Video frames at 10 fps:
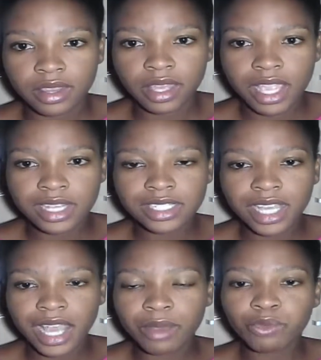The
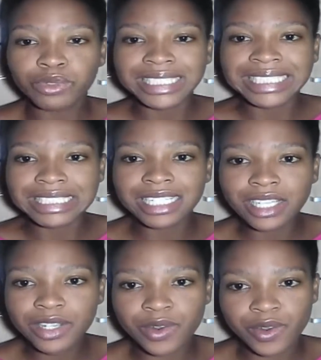ATM will
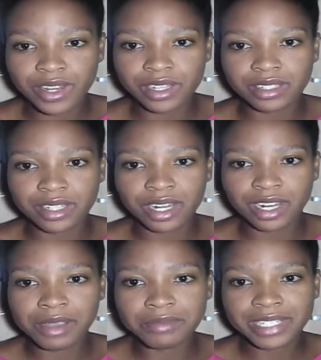decrease
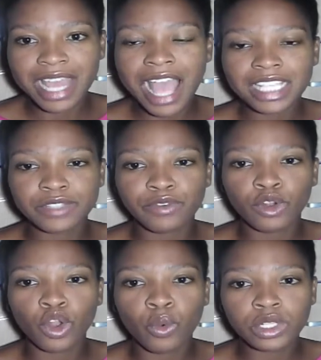income tax for
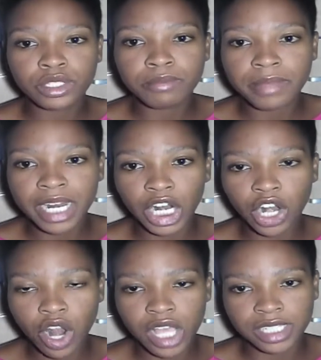lower to middle
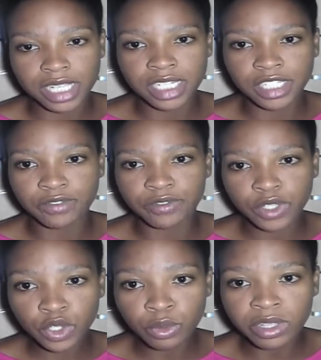class
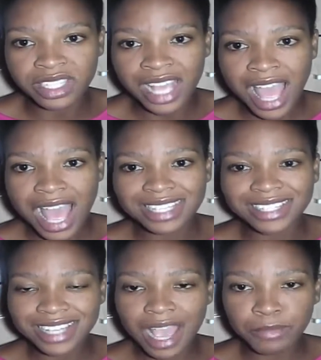individuals,
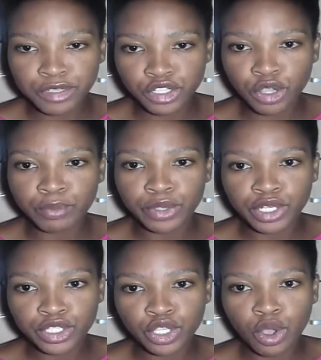establish
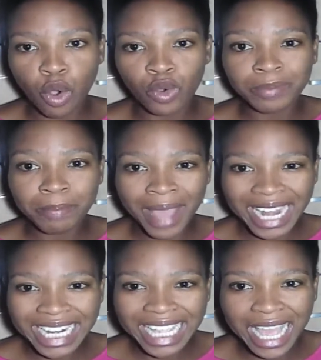community-owned
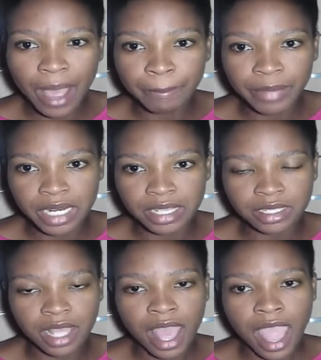mining companies,